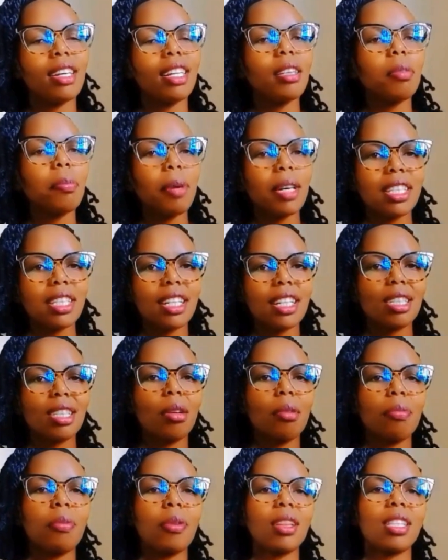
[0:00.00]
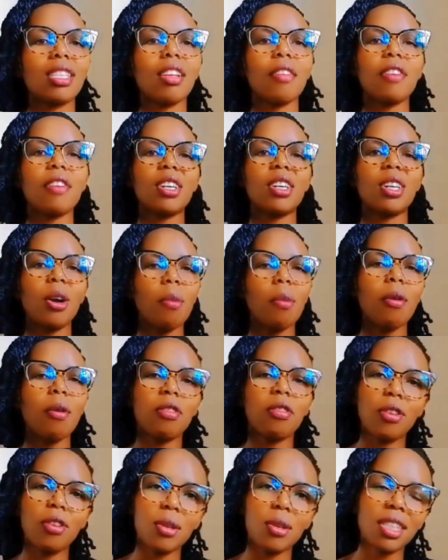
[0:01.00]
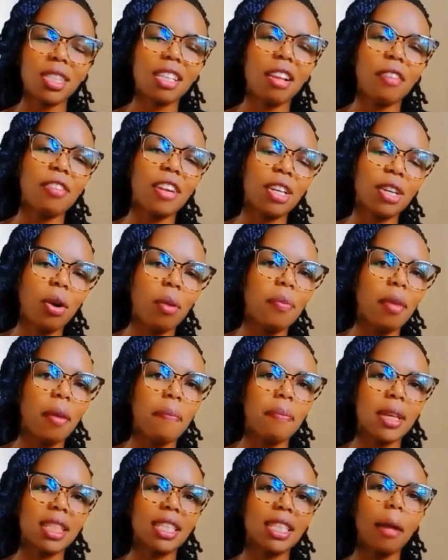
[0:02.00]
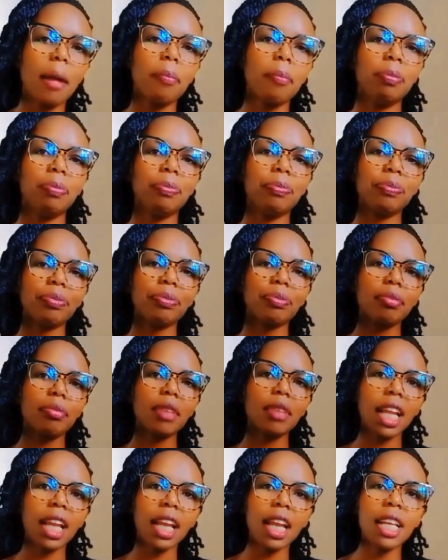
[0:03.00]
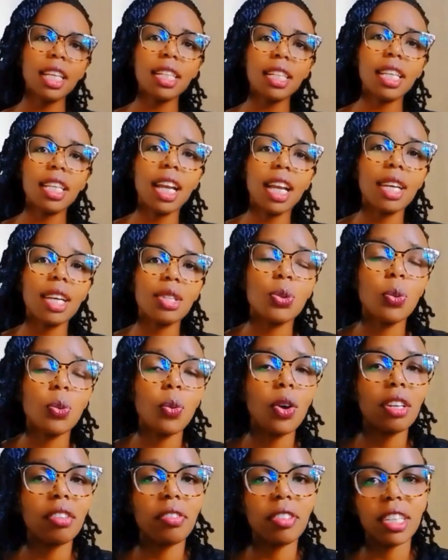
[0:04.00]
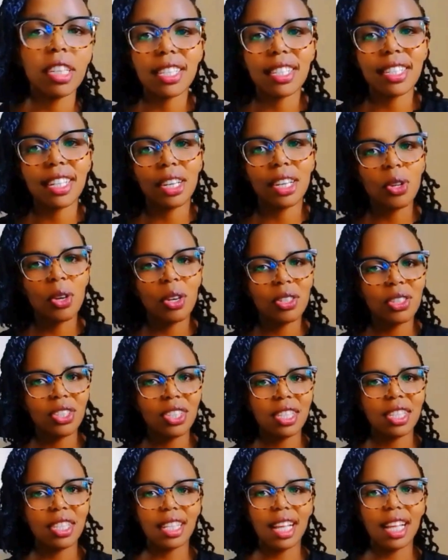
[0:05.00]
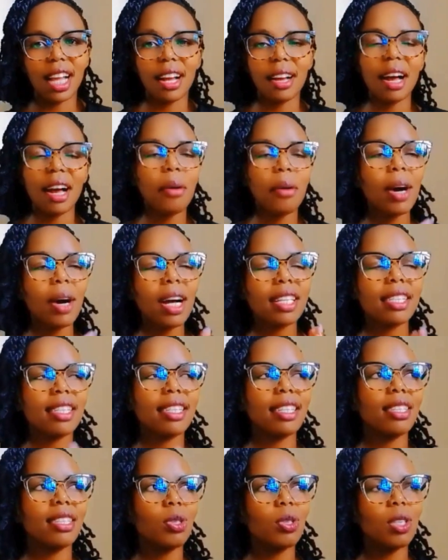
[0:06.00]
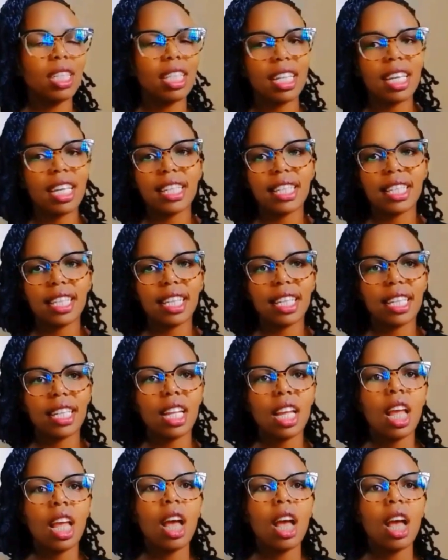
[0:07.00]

in partnership with Safaricom, of course, Safaricom M-Pesa. And he has won various technologies awards since 2018.